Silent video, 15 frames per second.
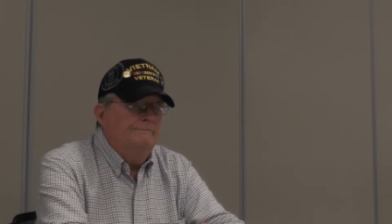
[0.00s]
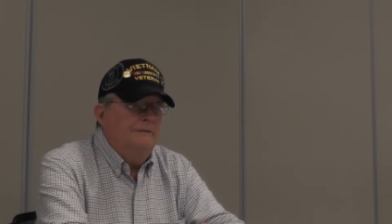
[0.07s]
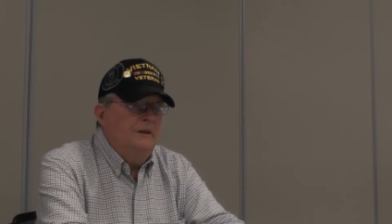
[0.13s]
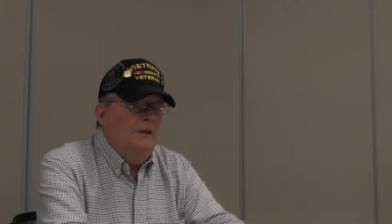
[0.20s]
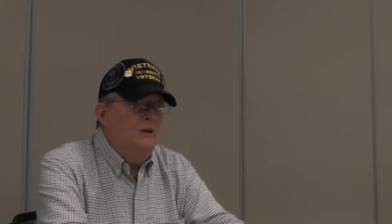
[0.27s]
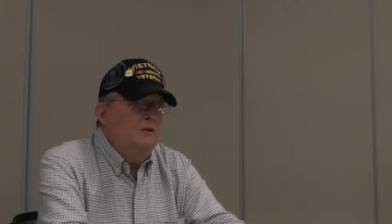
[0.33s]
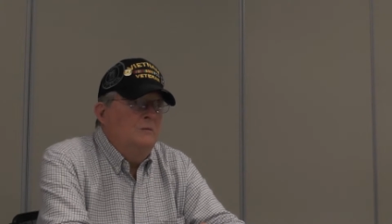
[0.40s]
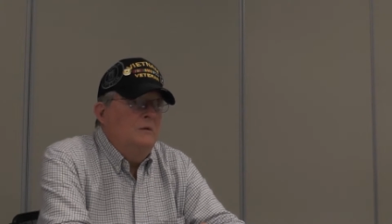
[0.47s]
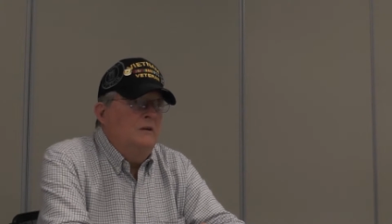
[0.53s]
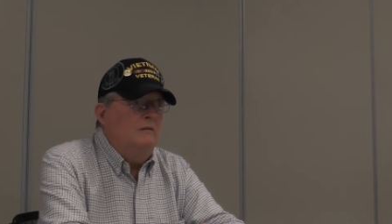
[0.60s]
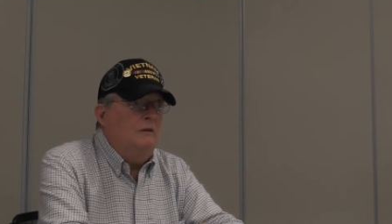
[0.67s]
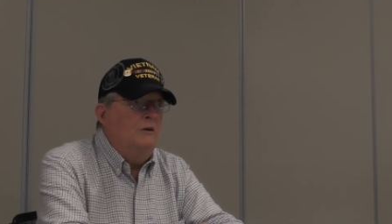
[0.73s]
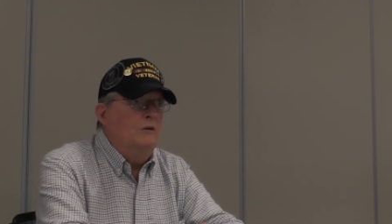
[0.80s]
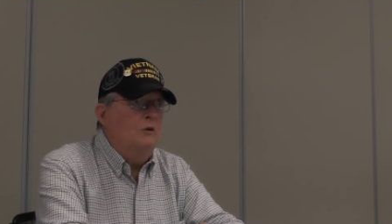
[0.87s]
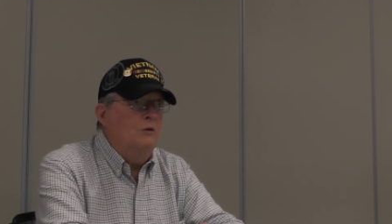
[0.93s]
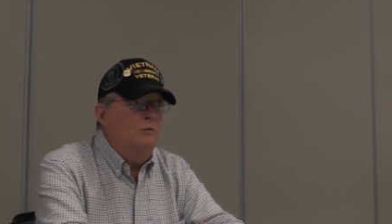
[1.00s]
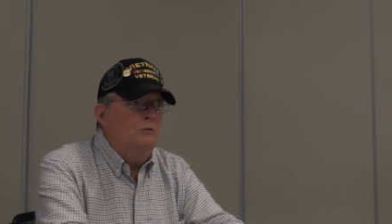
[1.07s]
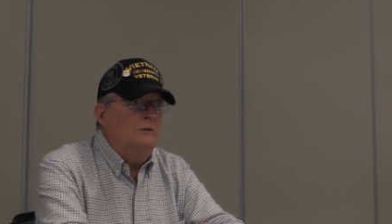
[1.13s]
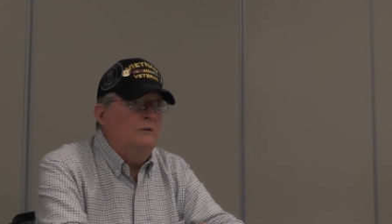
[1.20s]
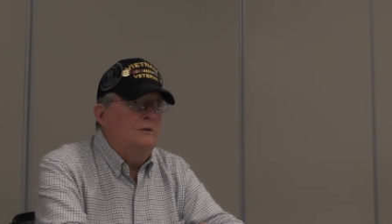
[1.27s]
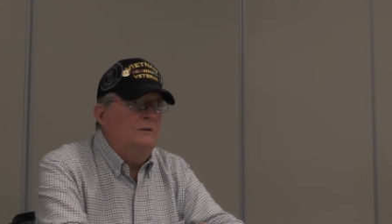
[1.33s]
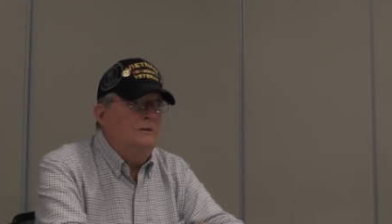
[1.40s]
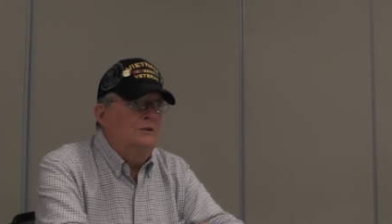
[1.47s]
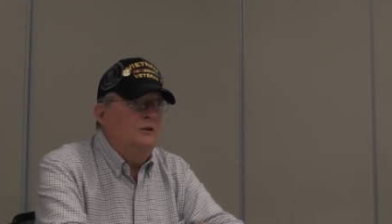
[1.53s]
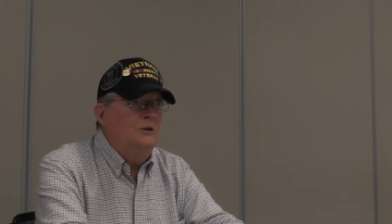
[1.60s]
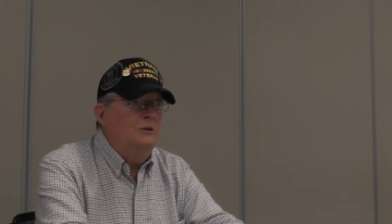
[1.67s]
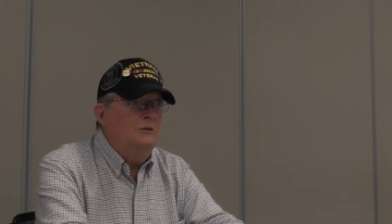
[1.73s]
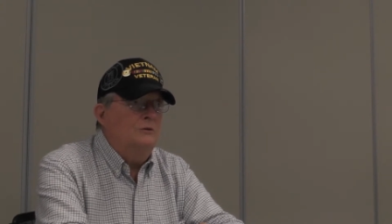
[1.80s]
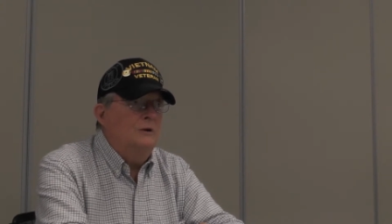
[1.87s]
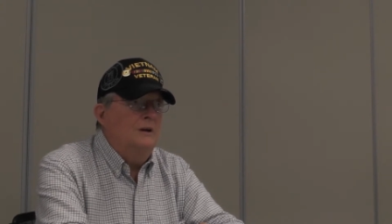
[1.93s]
it gives me even cold
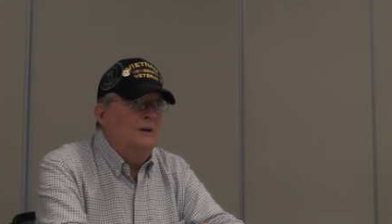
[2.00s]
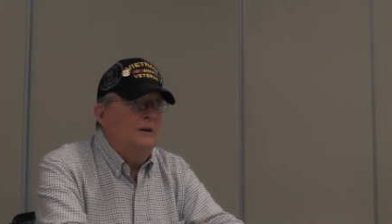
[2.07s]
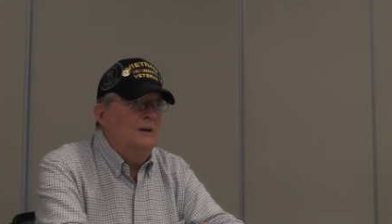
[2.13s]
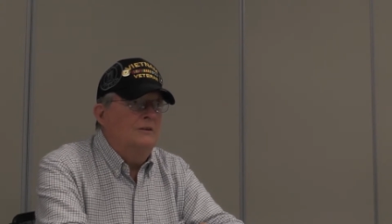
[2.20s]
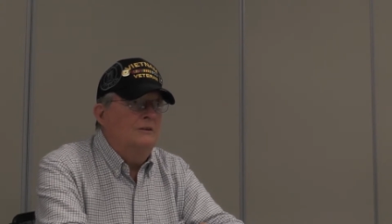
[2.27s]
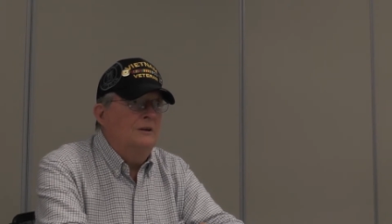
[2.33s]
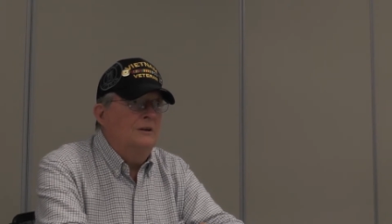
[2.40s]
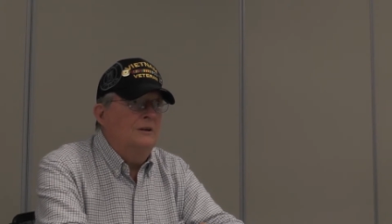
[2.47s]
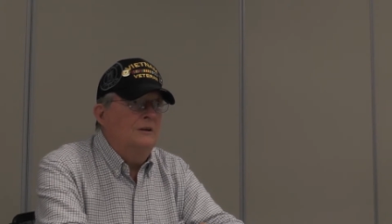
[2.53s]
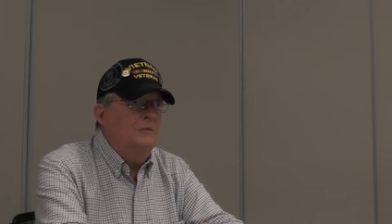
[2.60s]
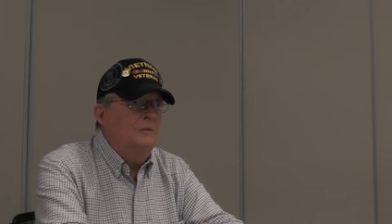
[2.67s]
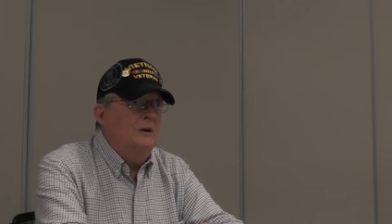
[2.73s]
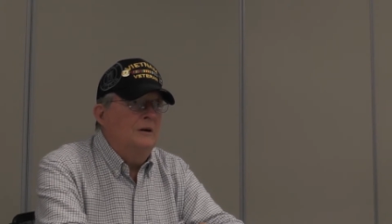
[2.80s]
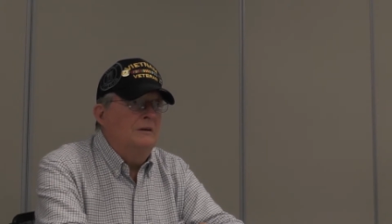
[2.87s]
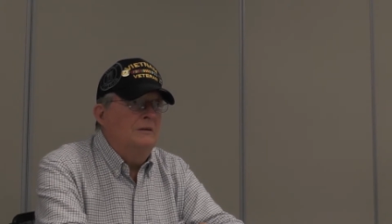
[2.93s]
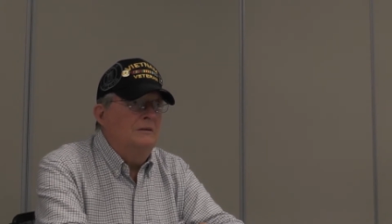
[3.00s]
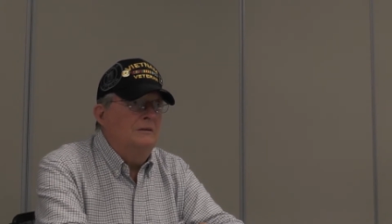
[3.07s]
chills right now thinking about it.